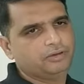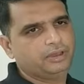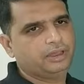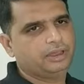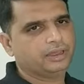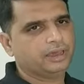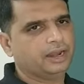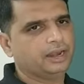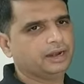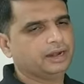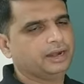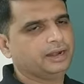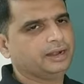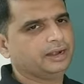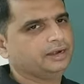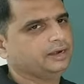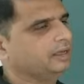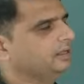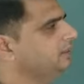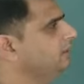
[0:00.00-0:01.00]
we
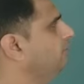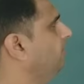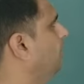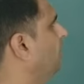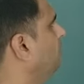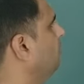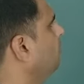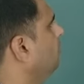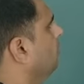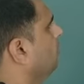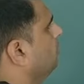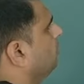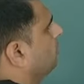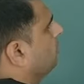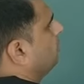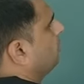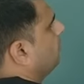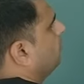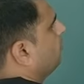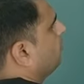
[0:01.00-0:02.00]
calculated the value?
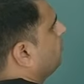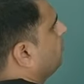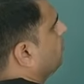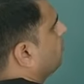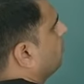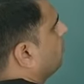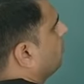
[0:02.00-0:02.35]
If